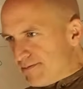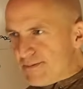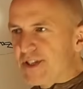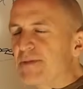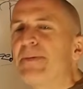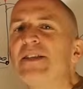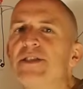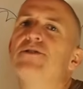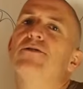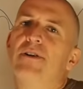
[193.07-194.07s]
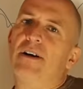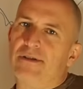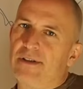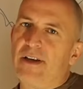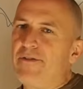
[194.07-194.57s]
spins you
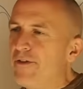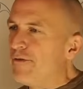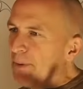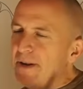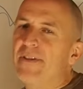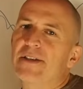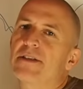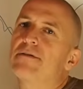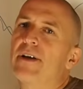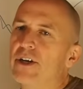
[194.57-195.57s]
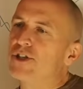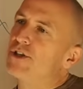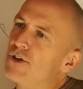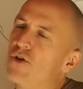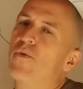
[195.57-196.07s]
around. If you've been in that situation,
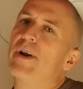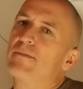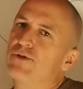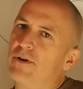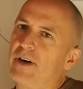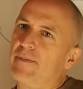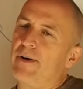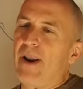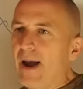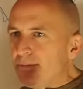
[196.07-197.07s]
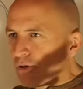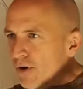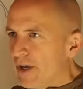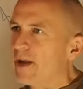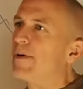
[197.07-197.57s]
you know what I'm talking about. I'm
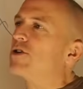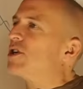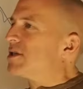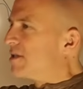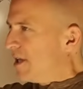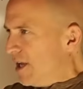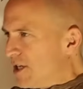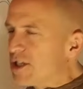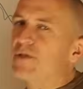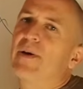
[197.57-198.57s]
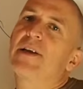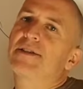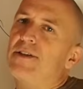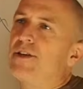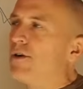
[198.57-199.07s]
talking about just swellers in the